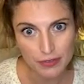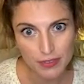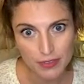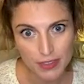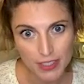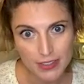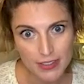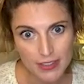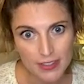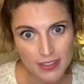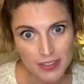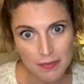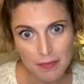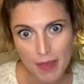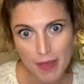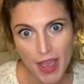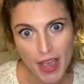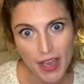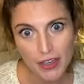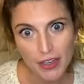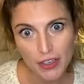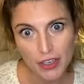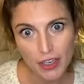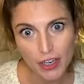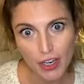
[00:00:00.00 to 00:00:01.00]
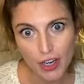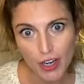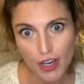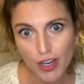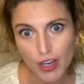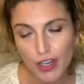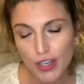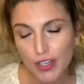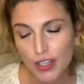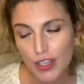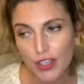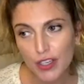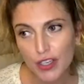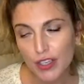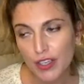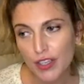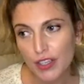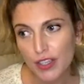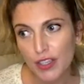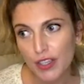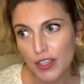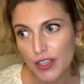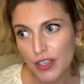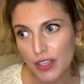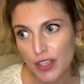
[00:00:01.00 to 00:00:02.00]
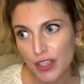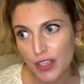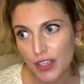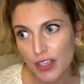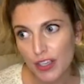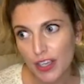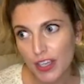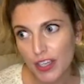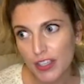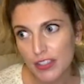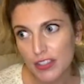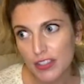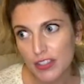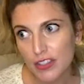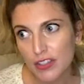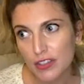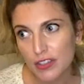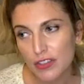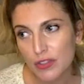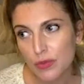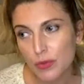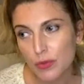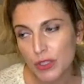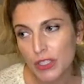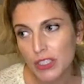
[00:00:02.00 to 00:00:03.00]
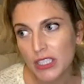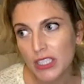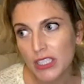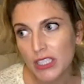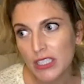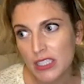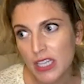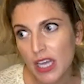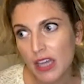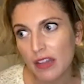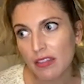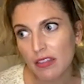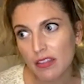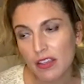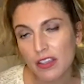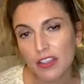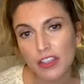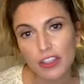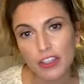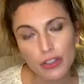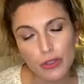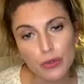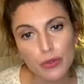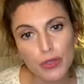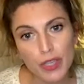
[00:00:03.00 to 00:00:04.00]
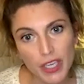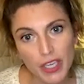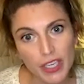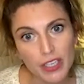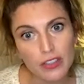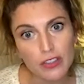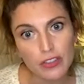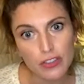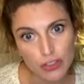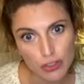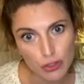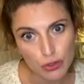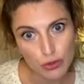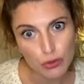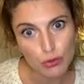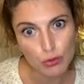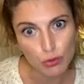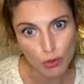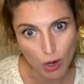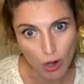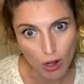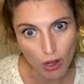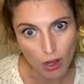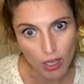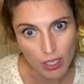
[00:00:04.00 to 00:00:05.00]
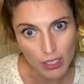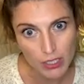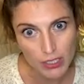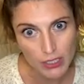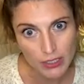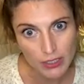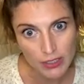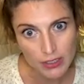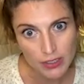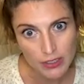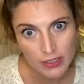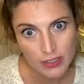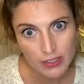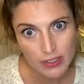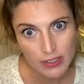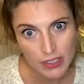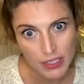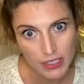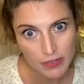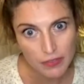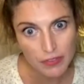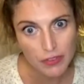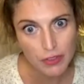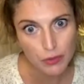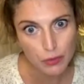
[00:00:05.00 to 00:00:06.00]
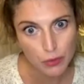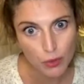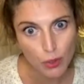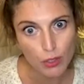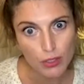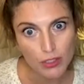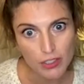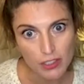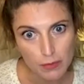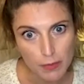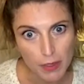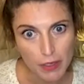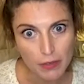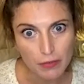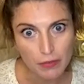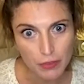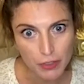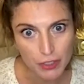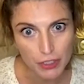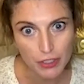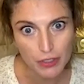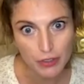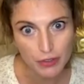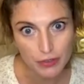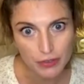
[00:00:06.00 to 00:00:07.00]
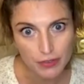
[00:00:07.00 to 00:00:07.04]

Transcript: It doesn't matter. It, it there's really nothing you can do wrong if the role is meant for you.